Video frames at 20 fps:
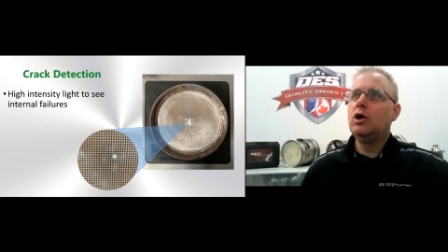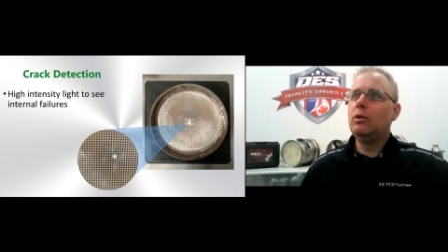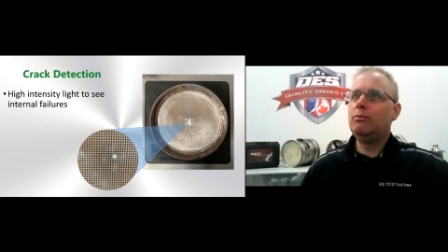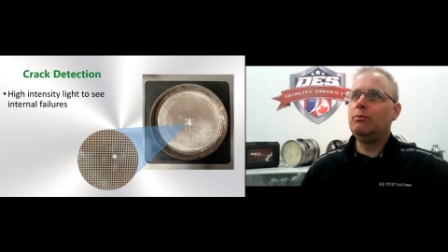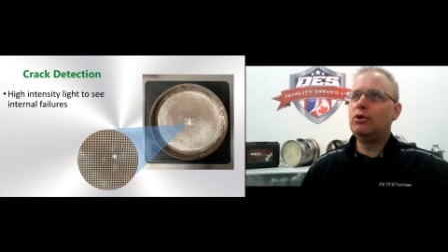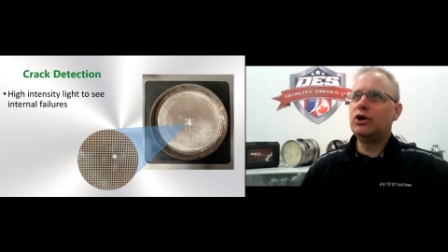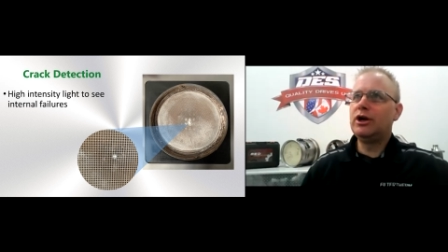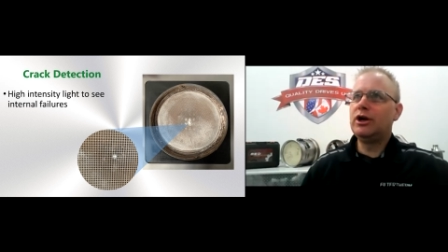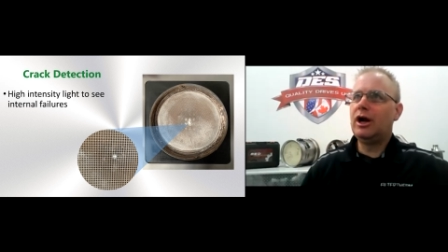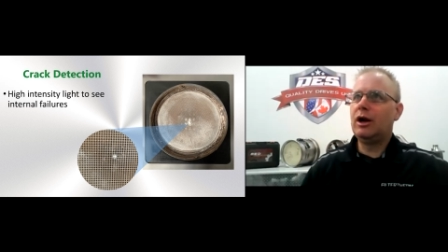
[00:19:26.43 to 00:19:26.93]

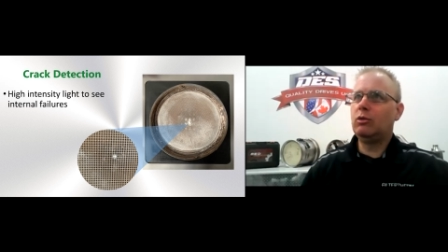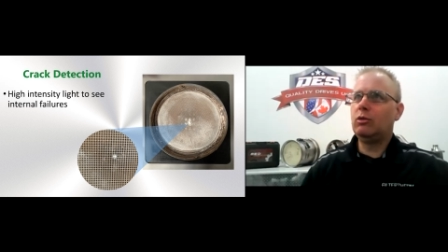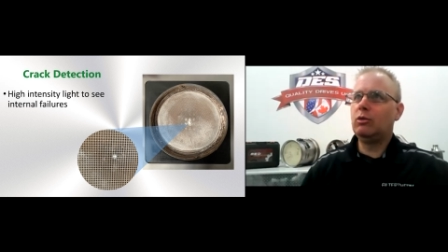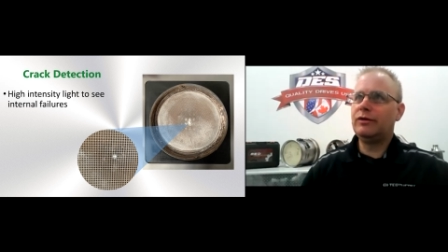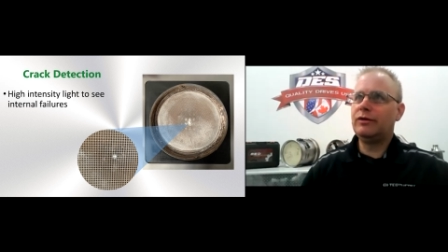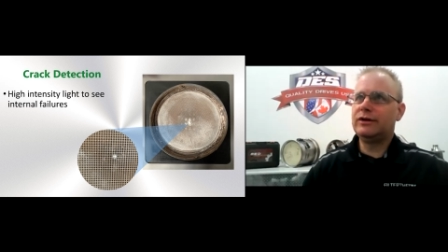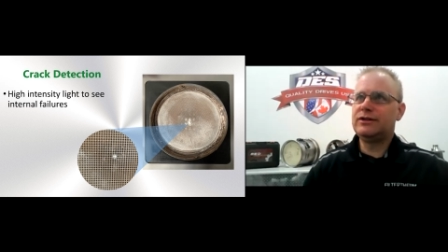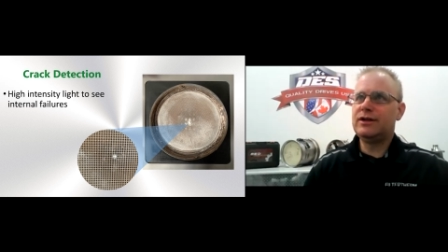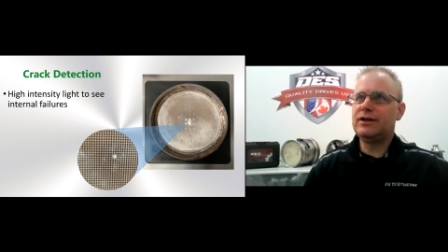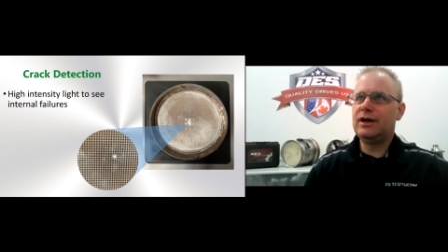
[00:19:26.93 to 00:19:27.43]
Put it on one of
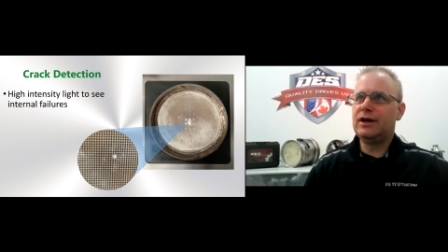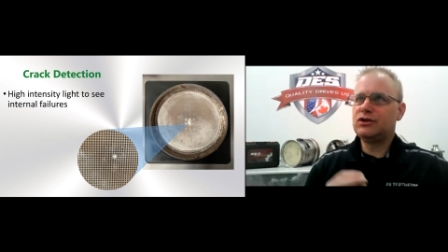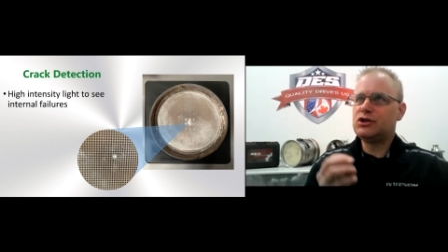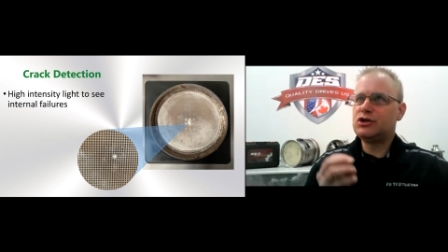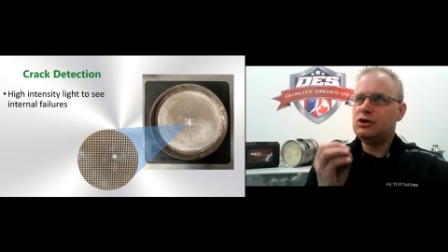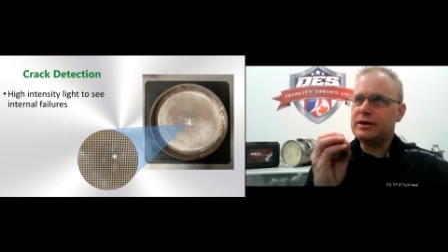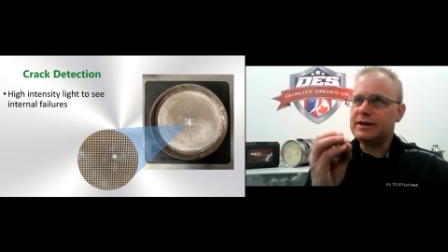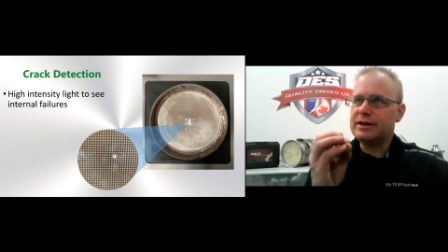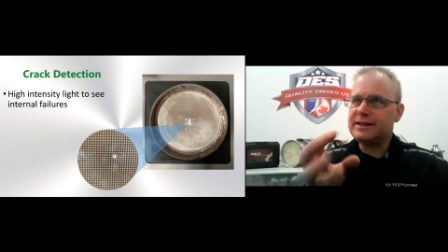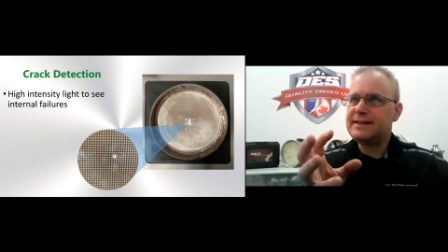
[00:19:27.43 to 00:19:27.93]
our cells so
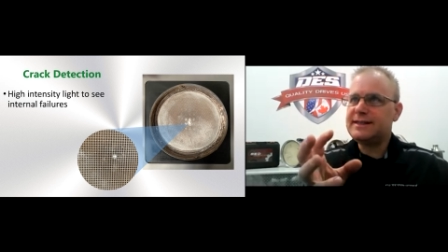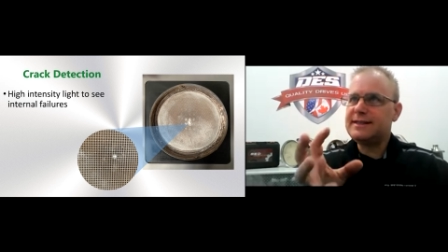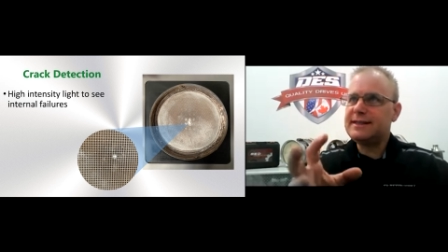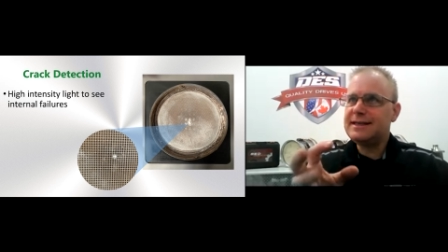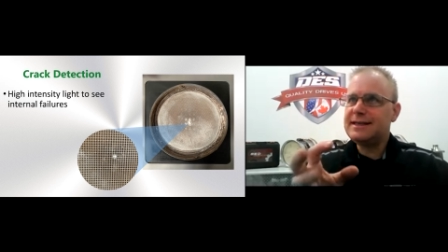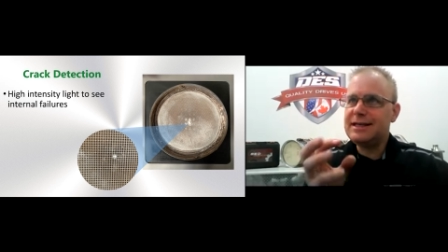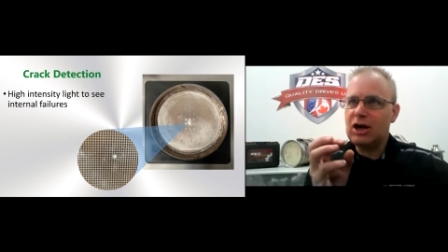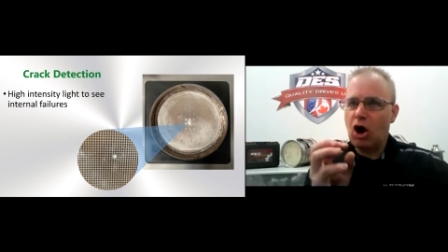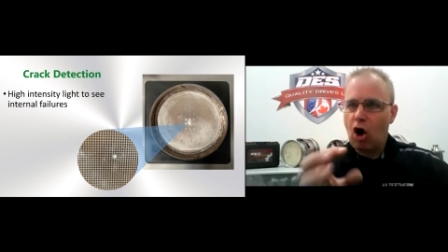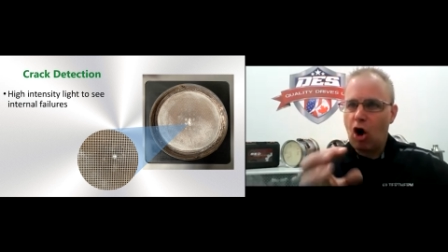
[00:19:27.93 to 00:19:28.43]
you could
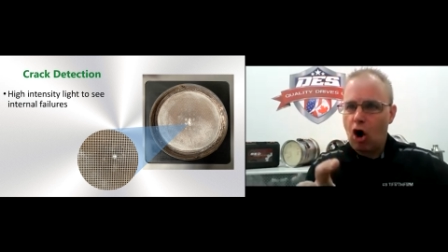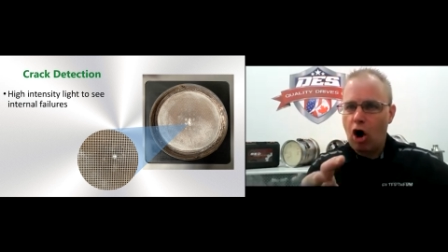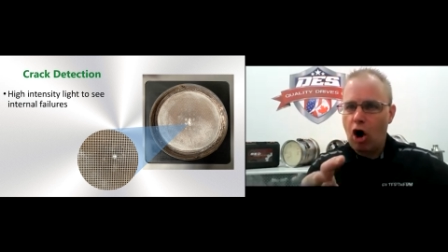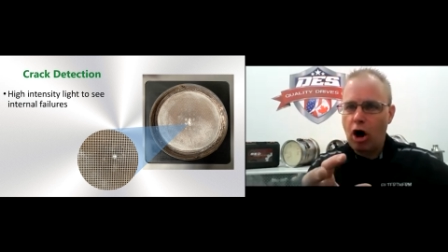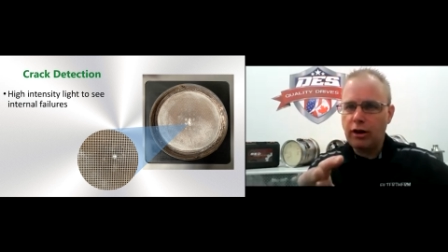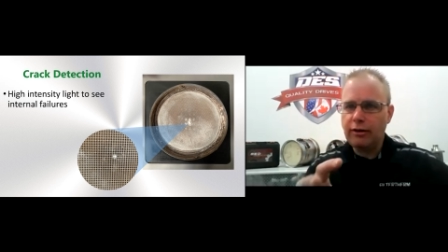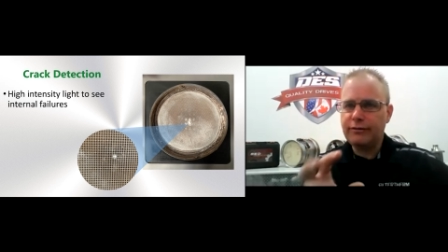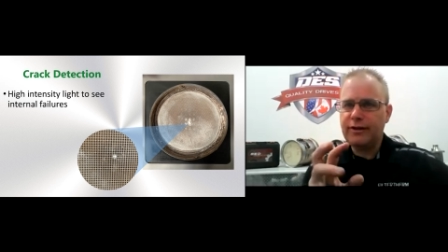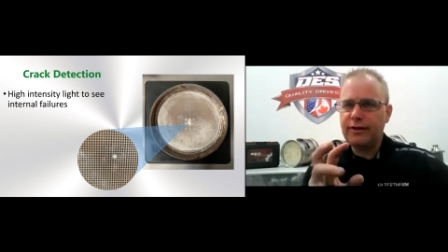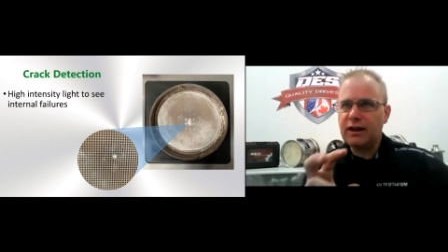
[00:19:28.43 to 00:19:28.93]
see
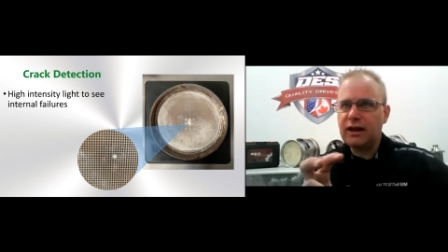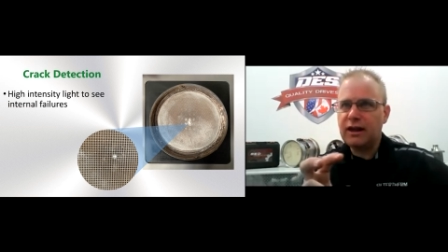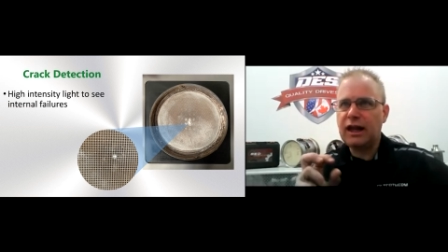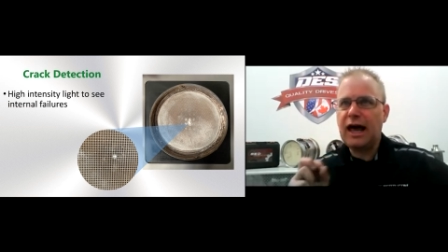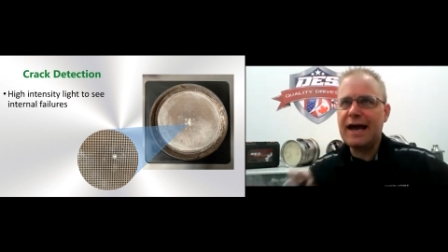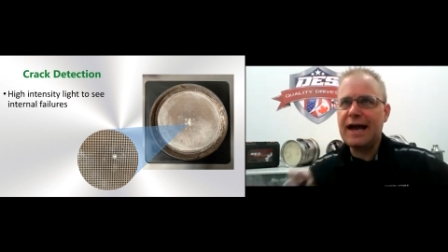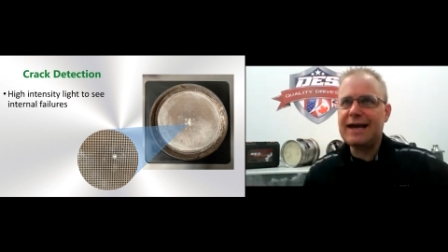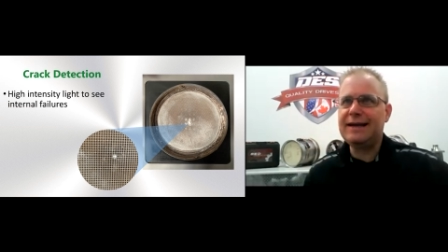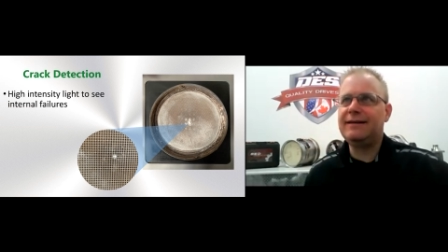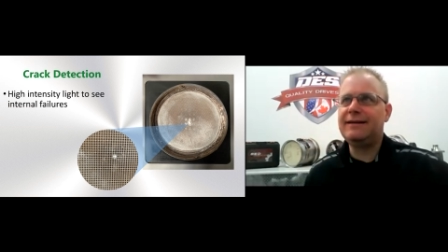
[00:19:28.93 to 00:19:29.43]
all of the
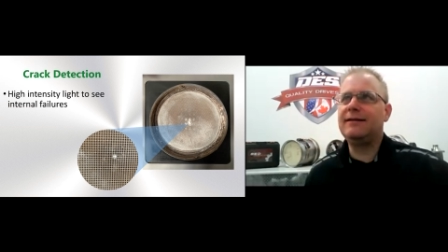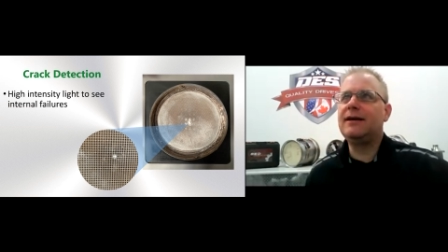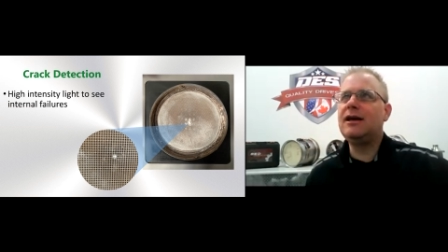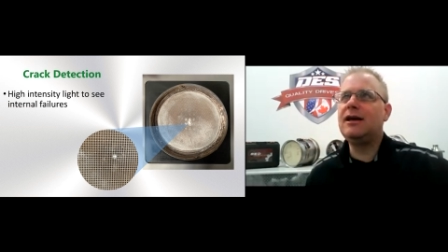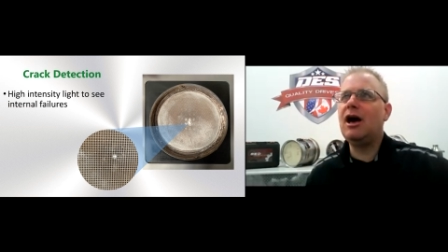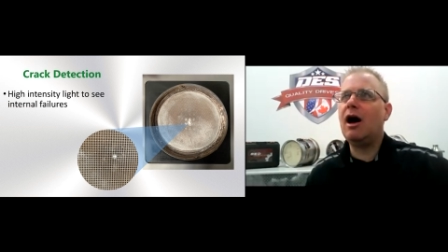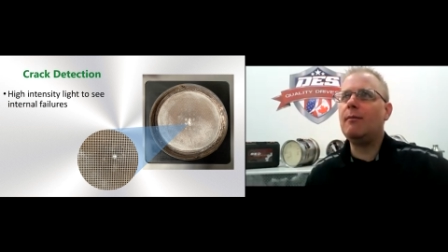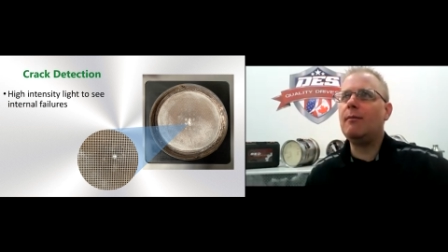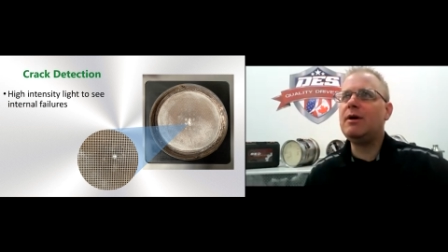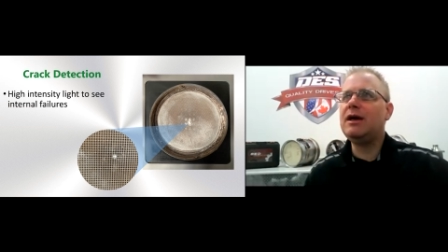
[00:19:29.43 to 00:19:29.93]
light
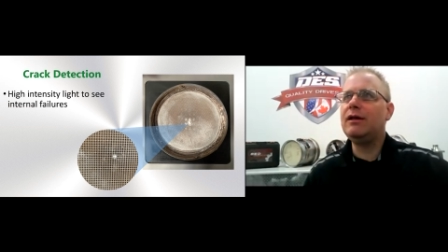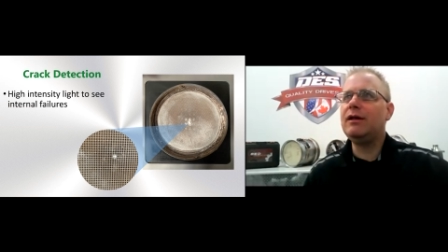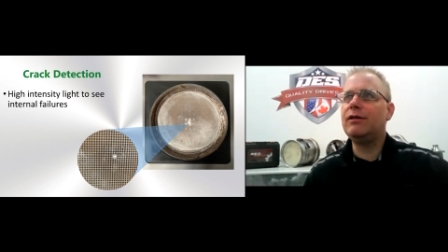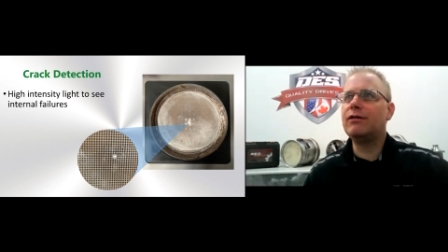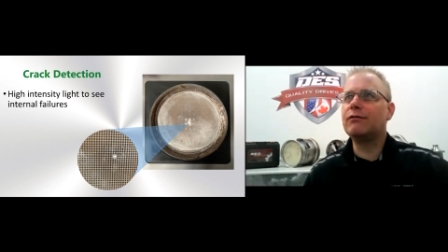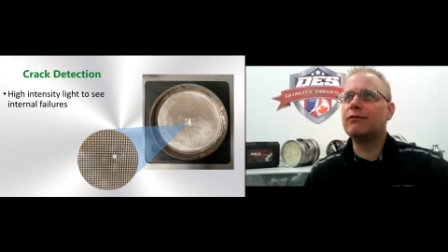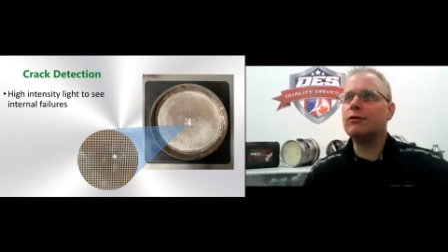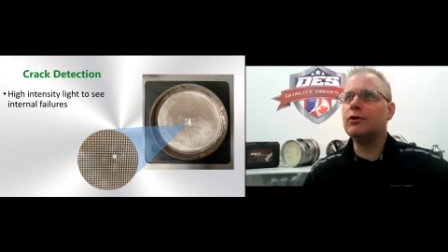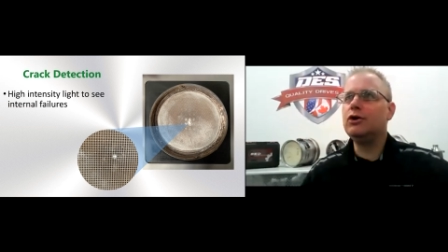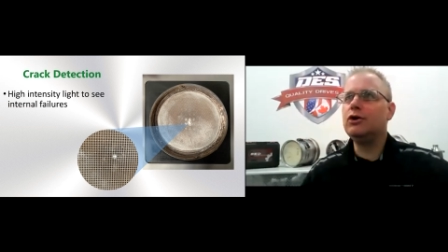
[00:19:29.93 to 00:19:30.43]
coming
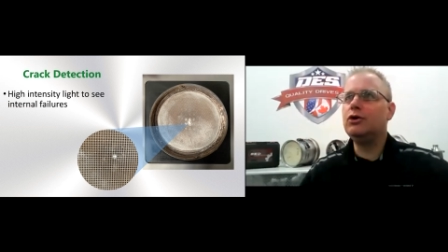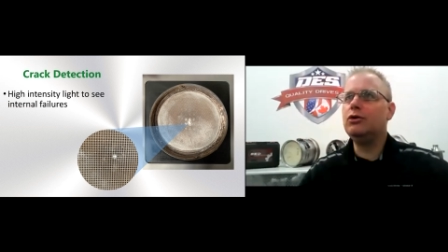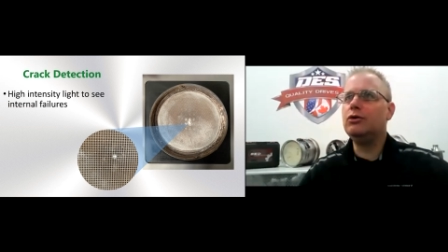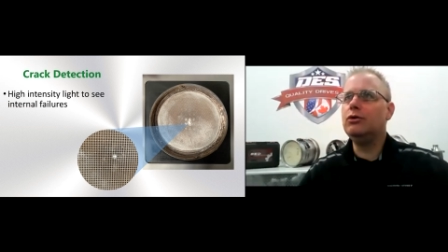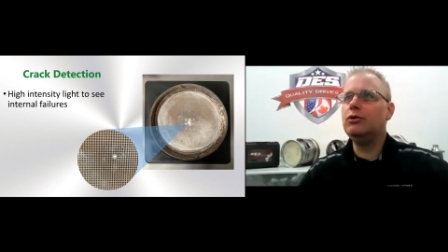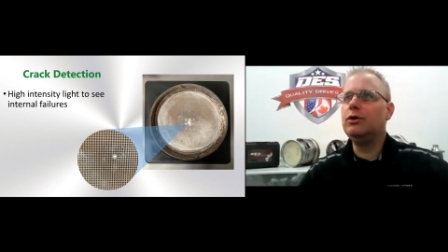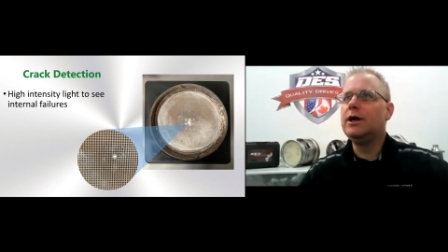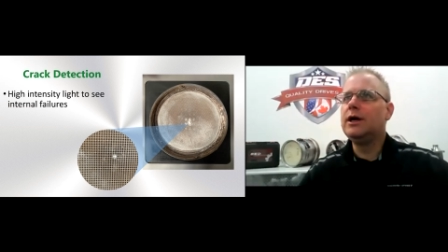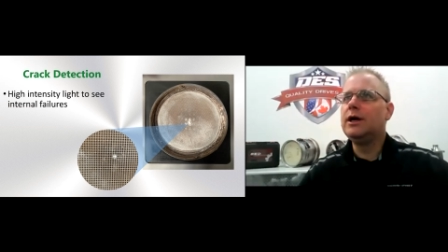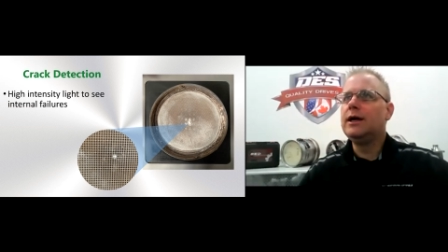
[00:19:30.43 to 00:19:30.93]
through,